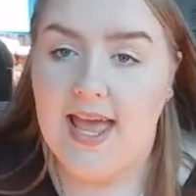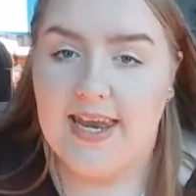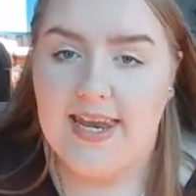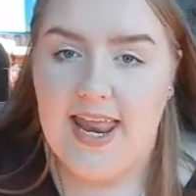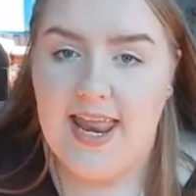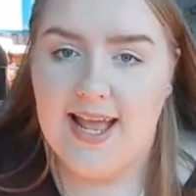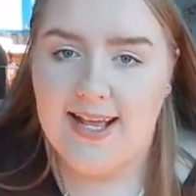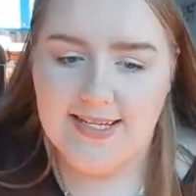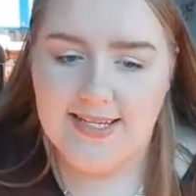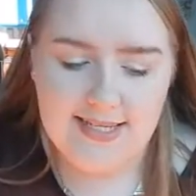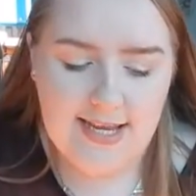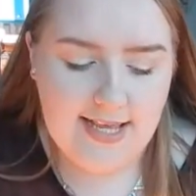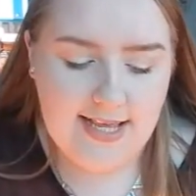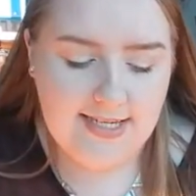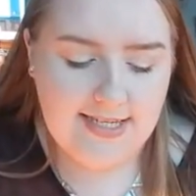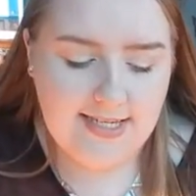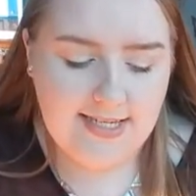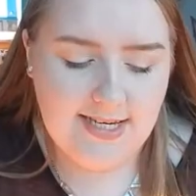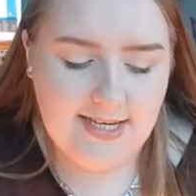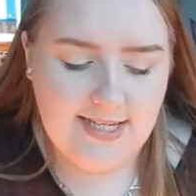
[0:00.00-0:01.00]
Next
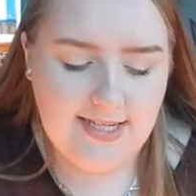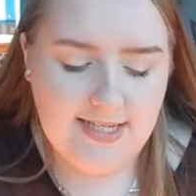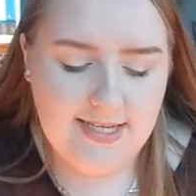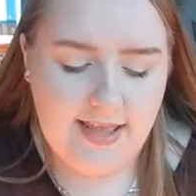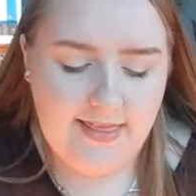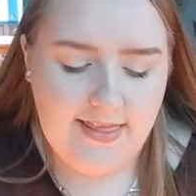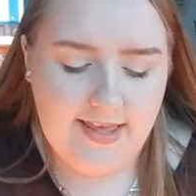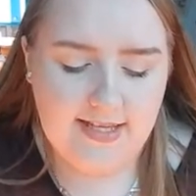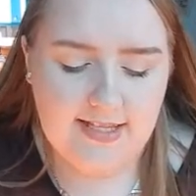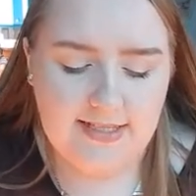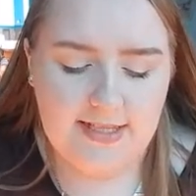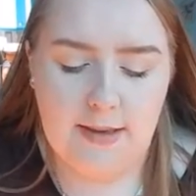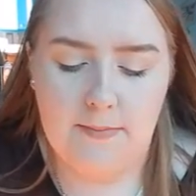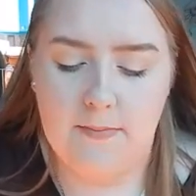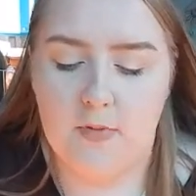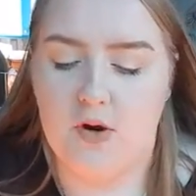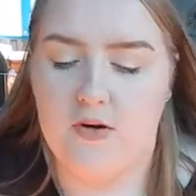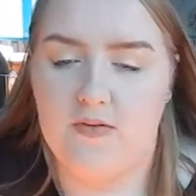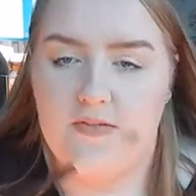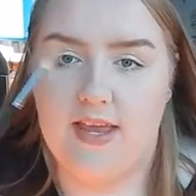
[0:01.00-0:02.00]
is just this
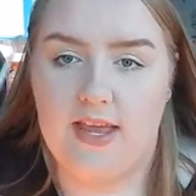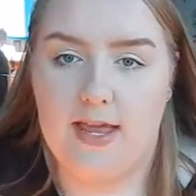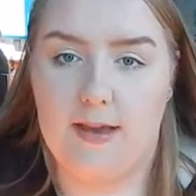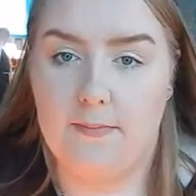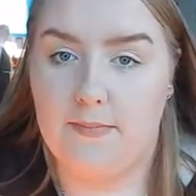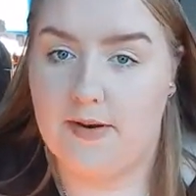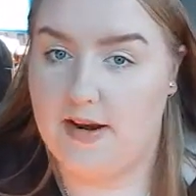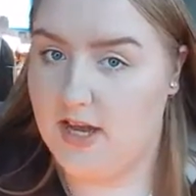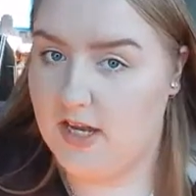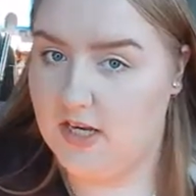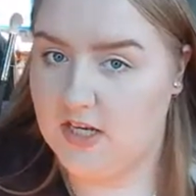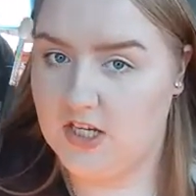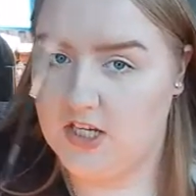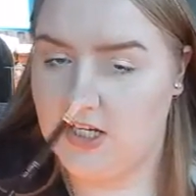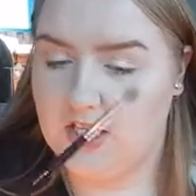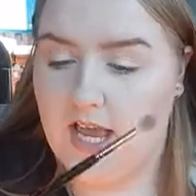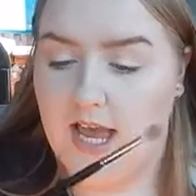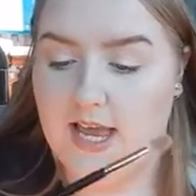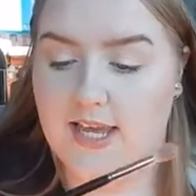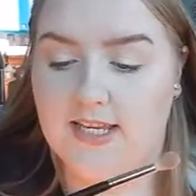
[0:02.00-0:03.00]
Morphe
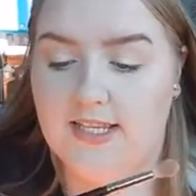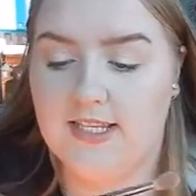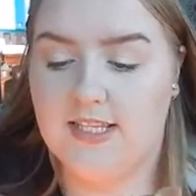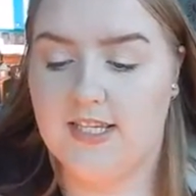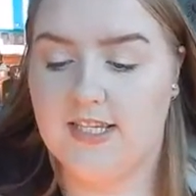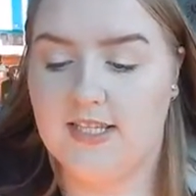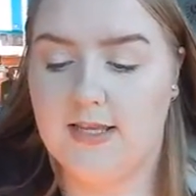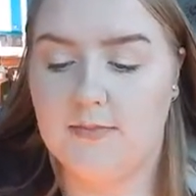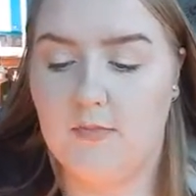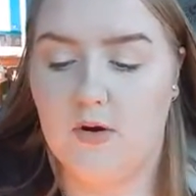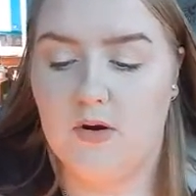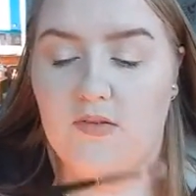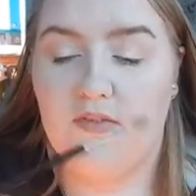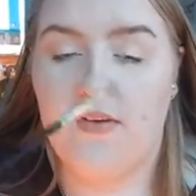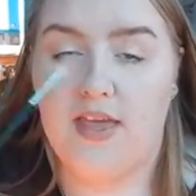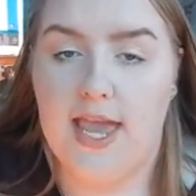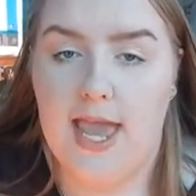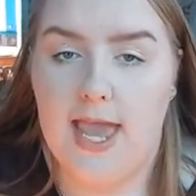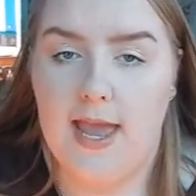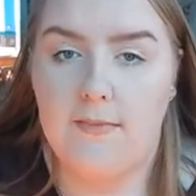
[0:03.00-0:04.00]
brush. It's just the
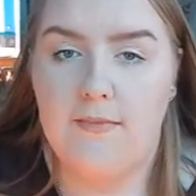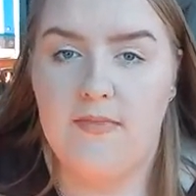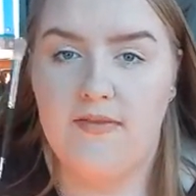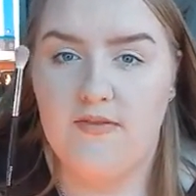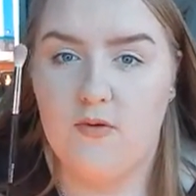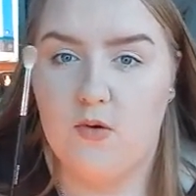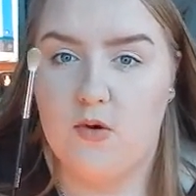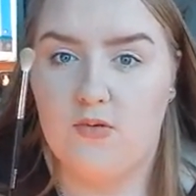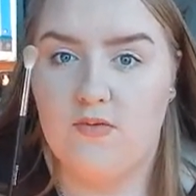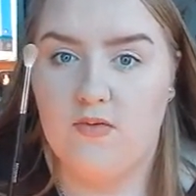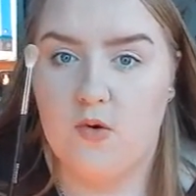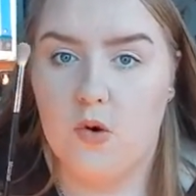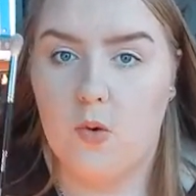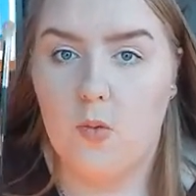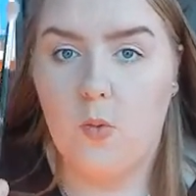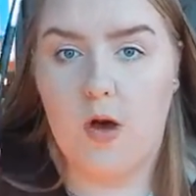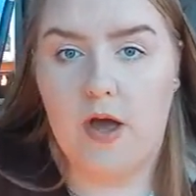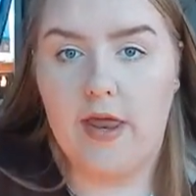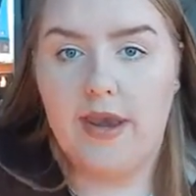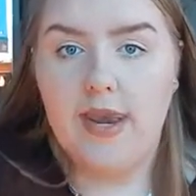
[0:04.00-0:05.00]
Morphe
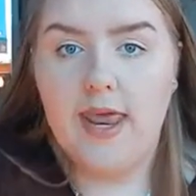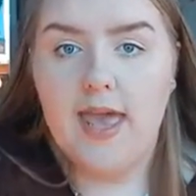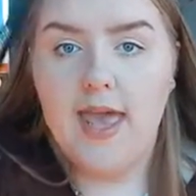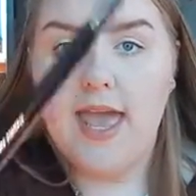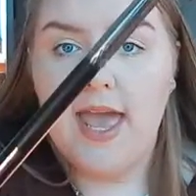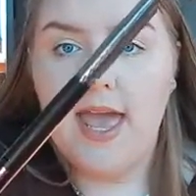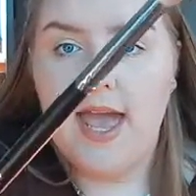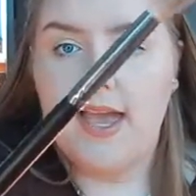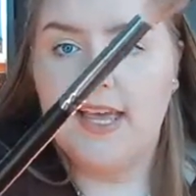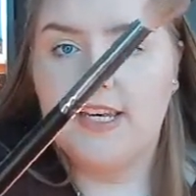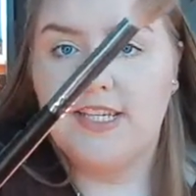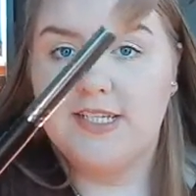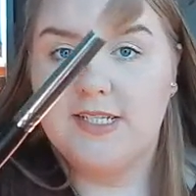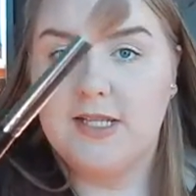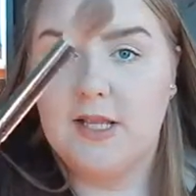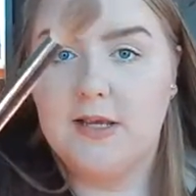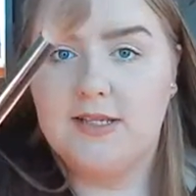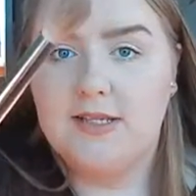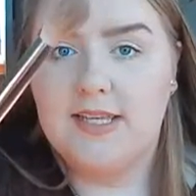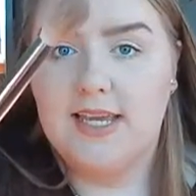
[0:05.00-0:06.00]
M441. It just
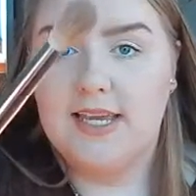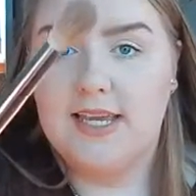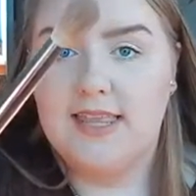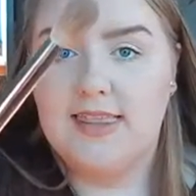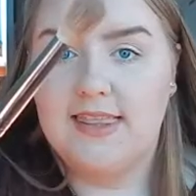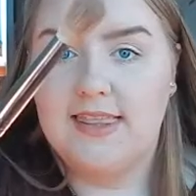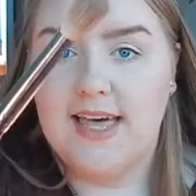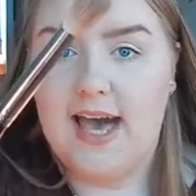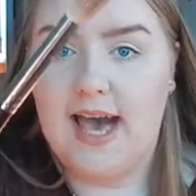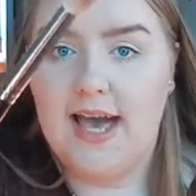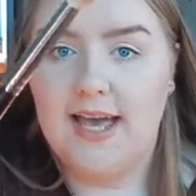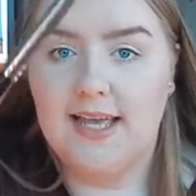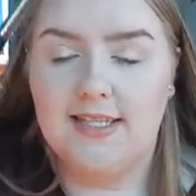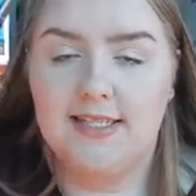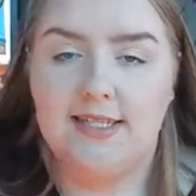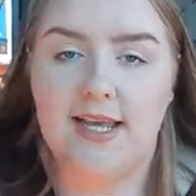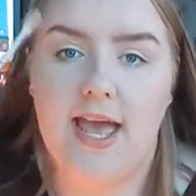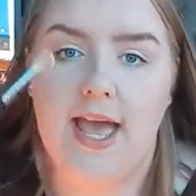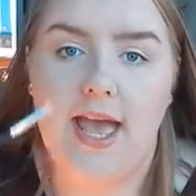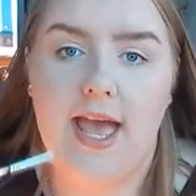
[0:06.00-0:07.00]
looks like that.
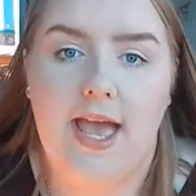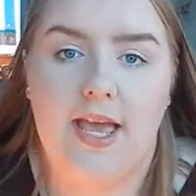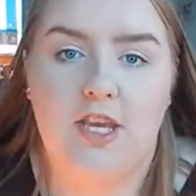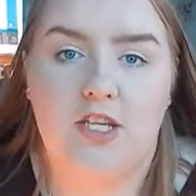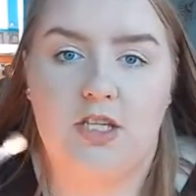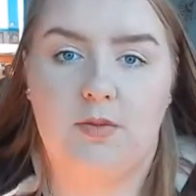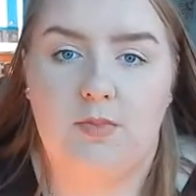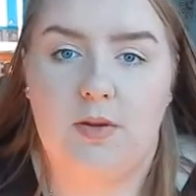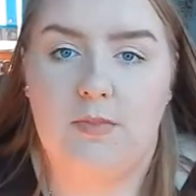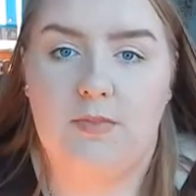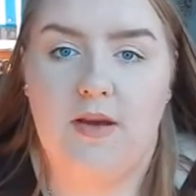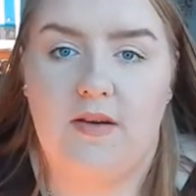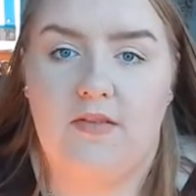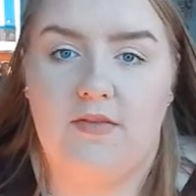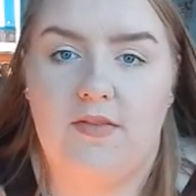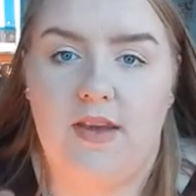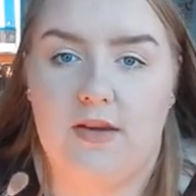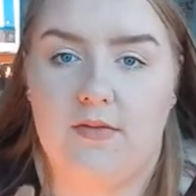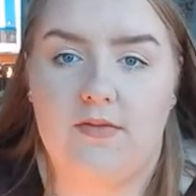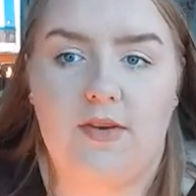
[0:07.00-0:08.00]
It's just been my
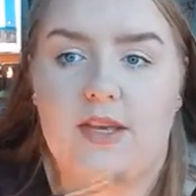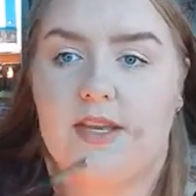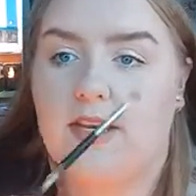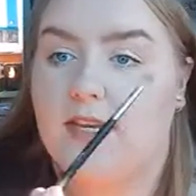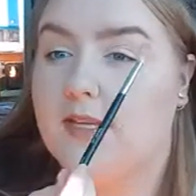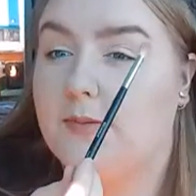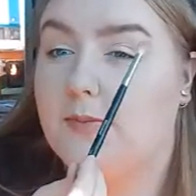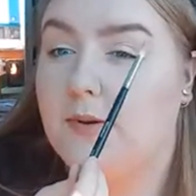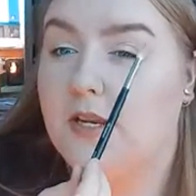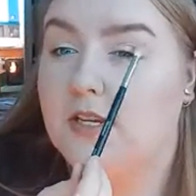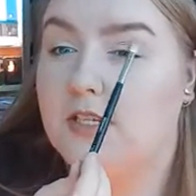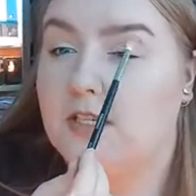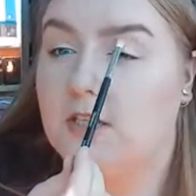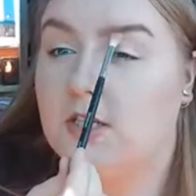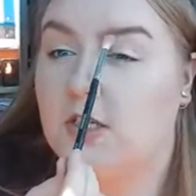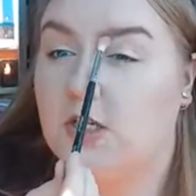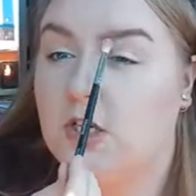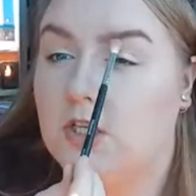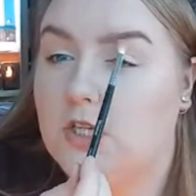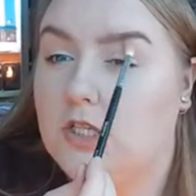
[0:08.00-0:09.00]
favourite crease brush. It's
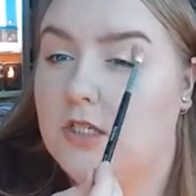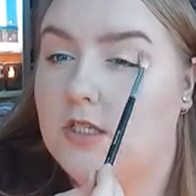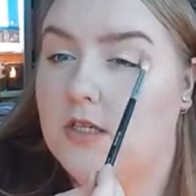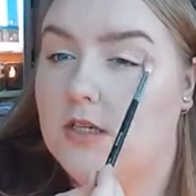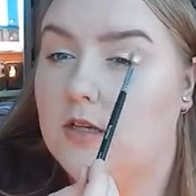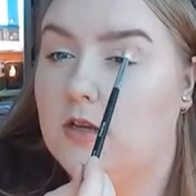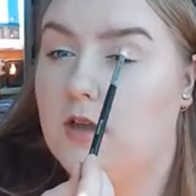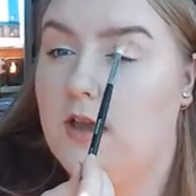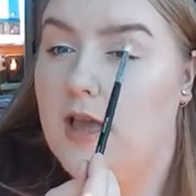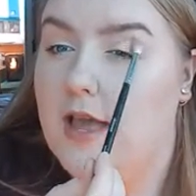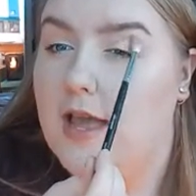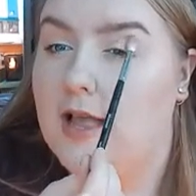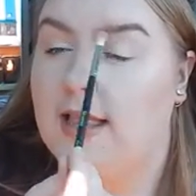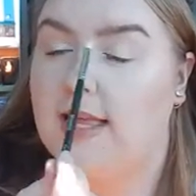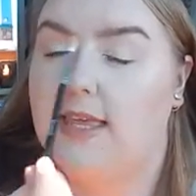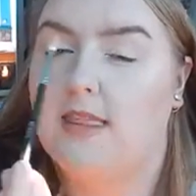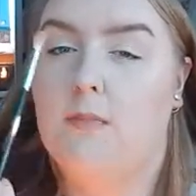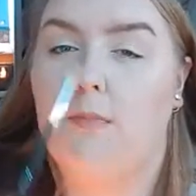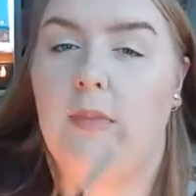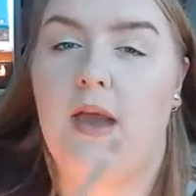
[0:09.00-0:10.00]
just
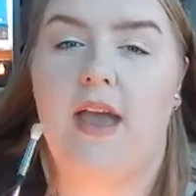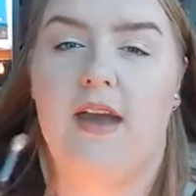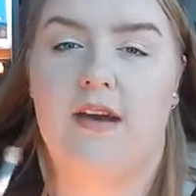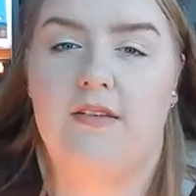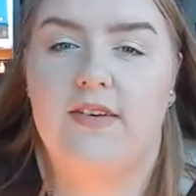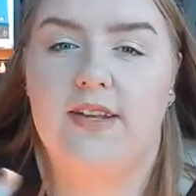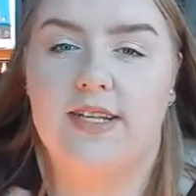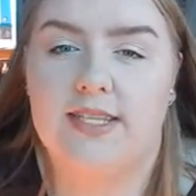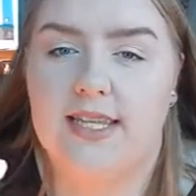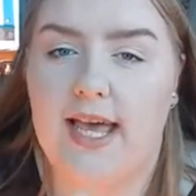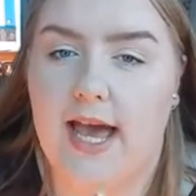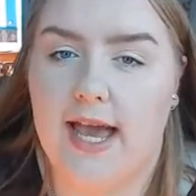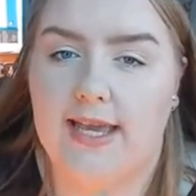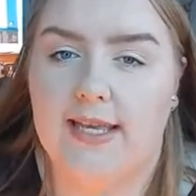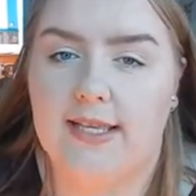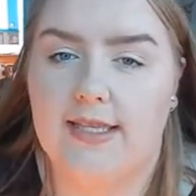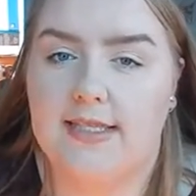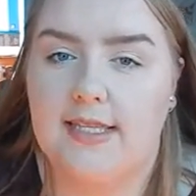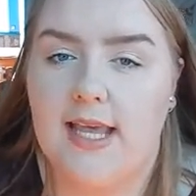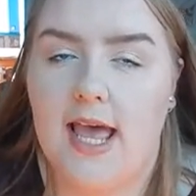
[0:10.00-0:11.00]
like the perfect
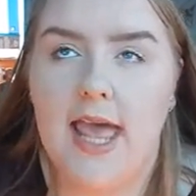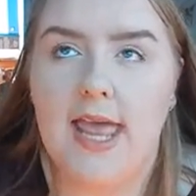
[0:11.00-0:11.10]
size.